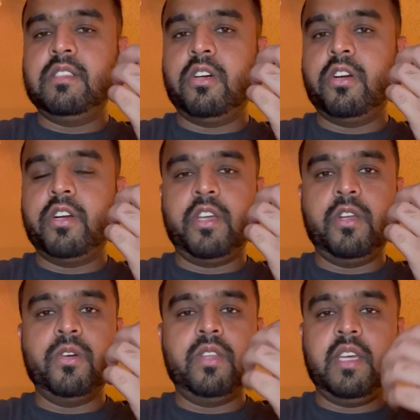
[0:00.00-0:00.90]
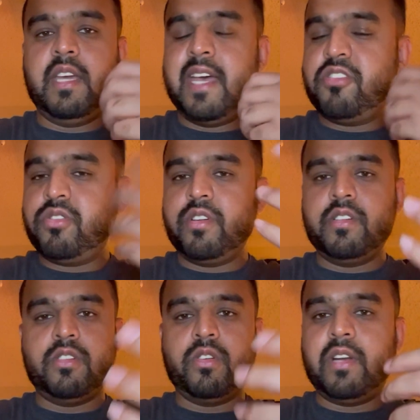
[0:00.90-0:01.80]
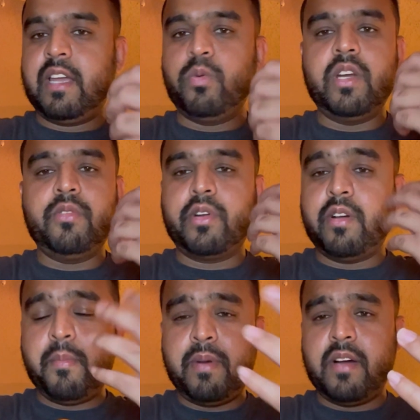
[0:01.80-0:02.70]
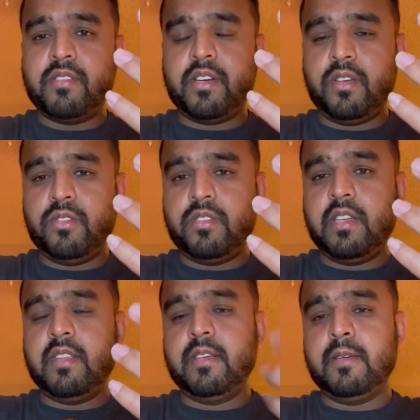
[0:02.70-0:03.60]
or the esters, or like whatever compounds are used in